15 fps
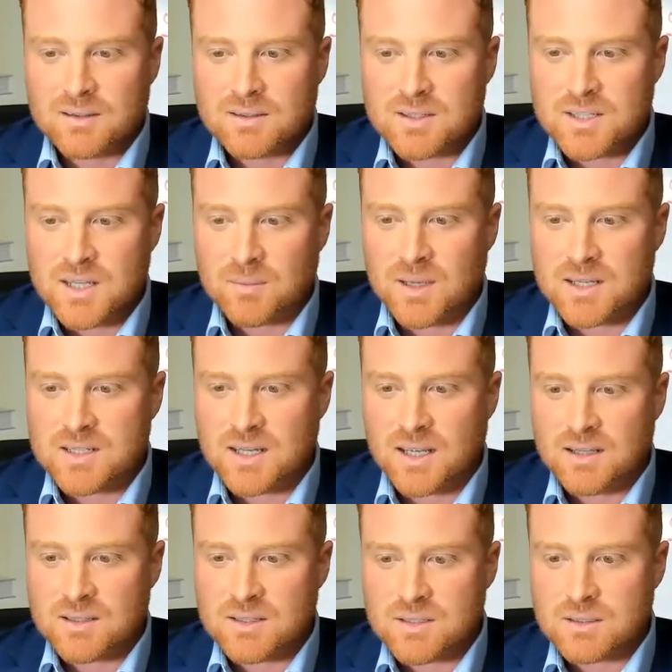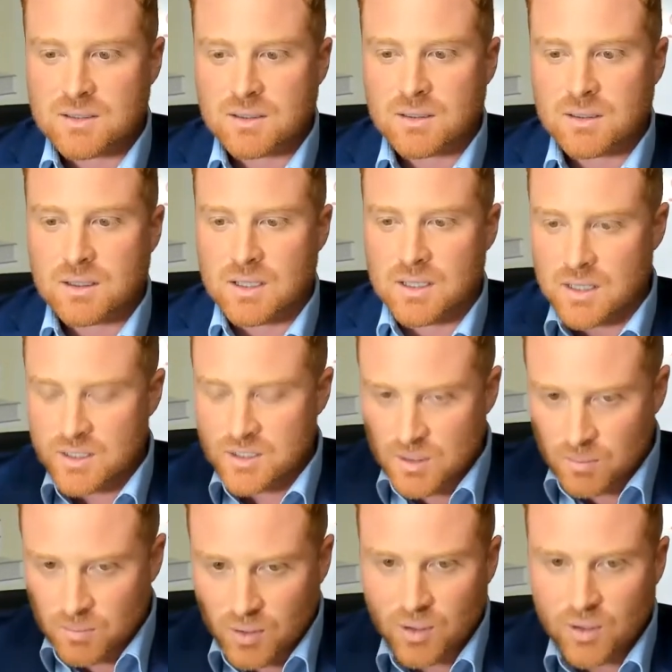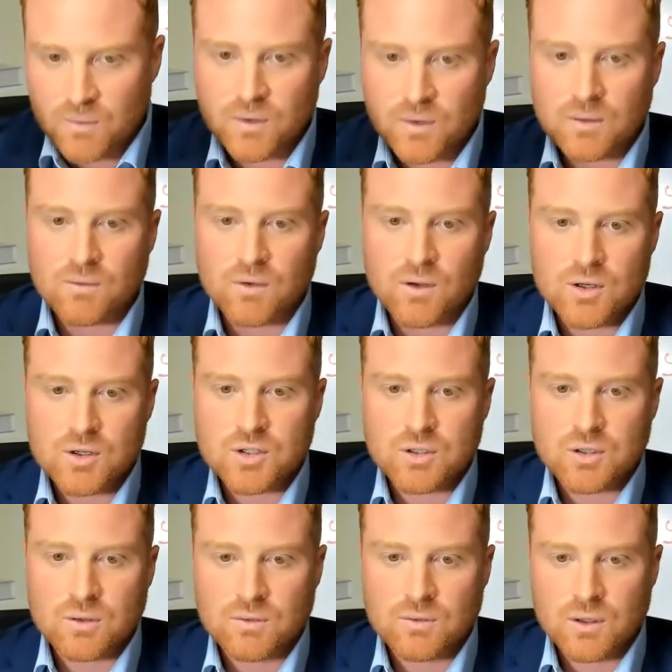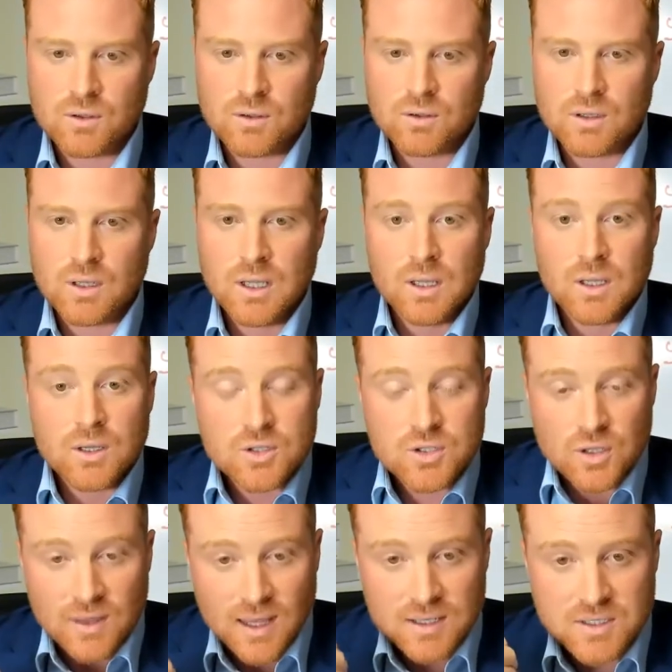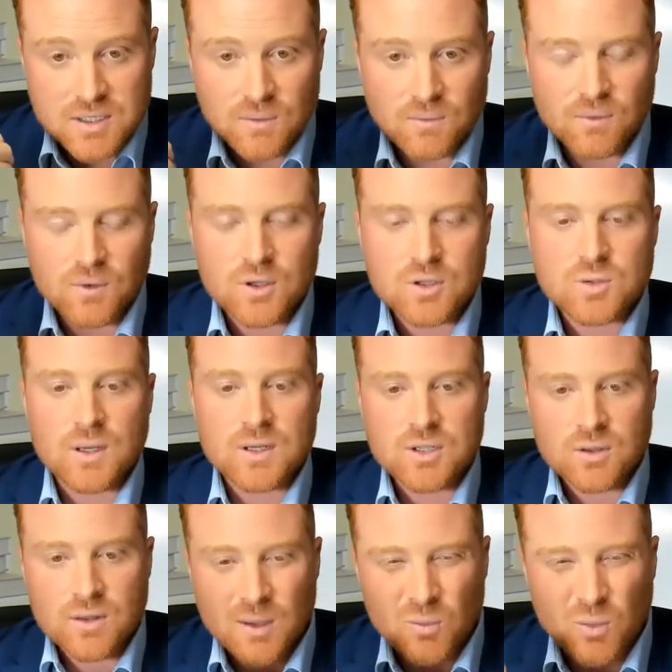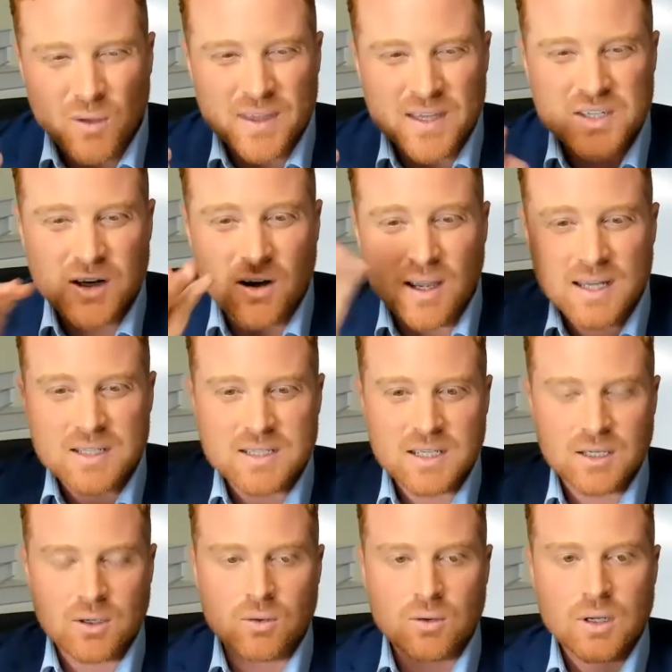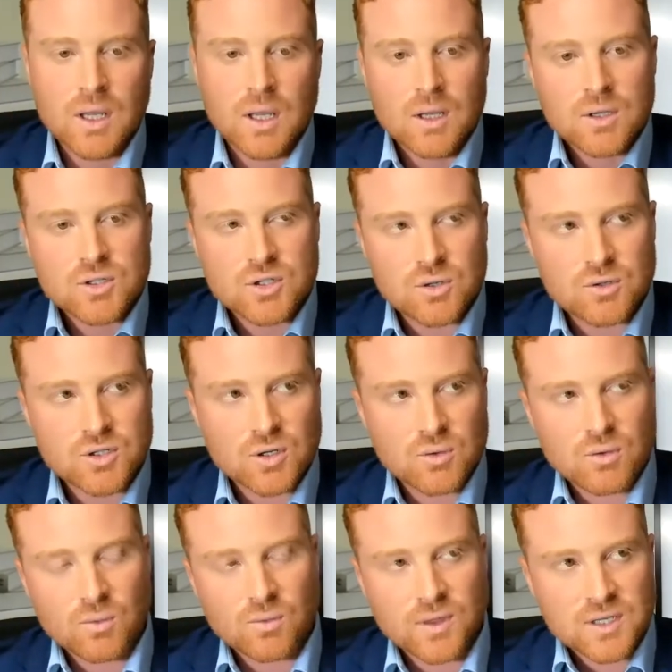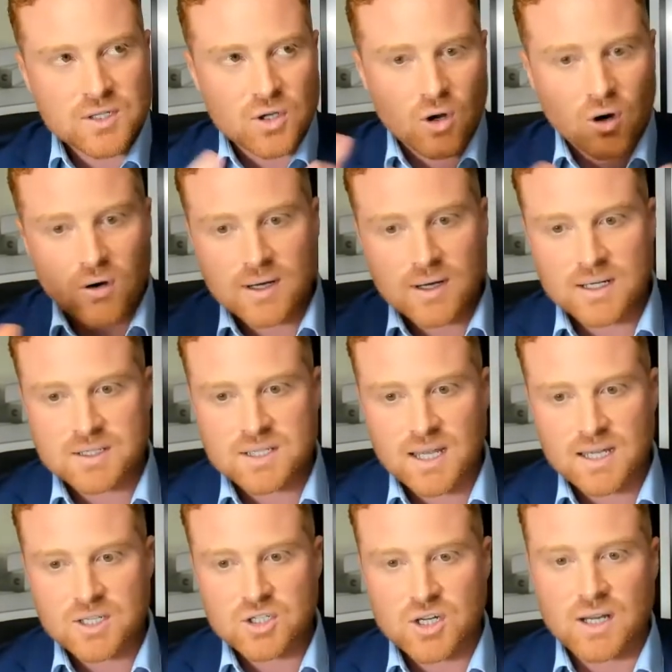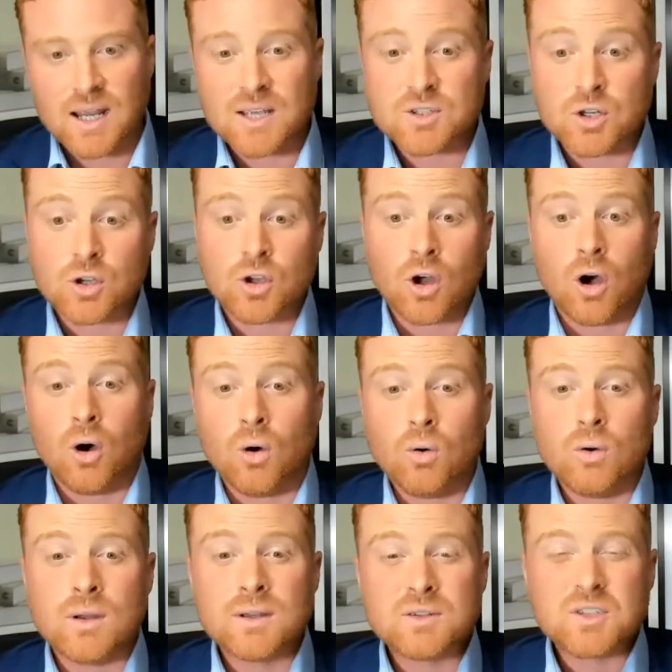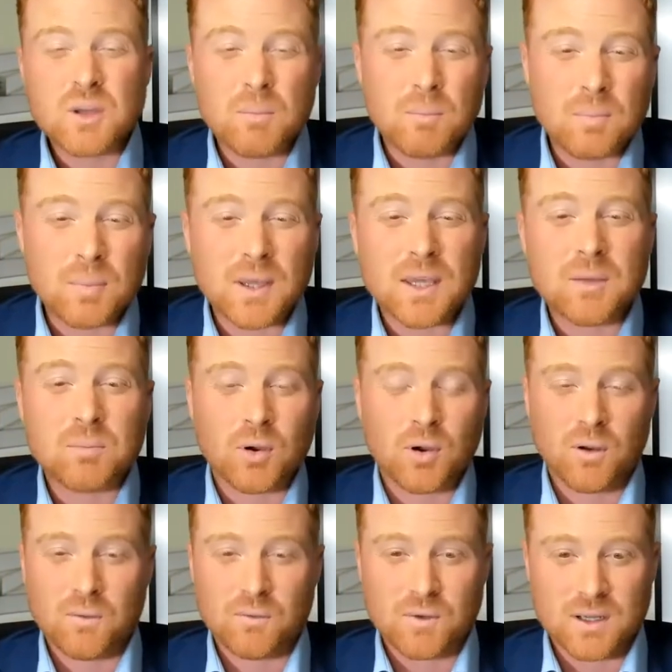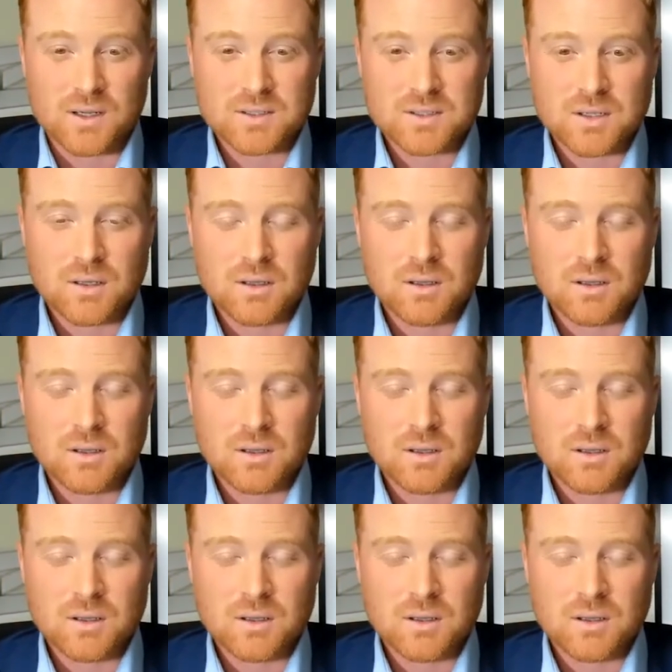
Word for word: does that make sense it is the perfect version of you so that's the first way so they want there's an ideal so so this orientation has a goal to be perfect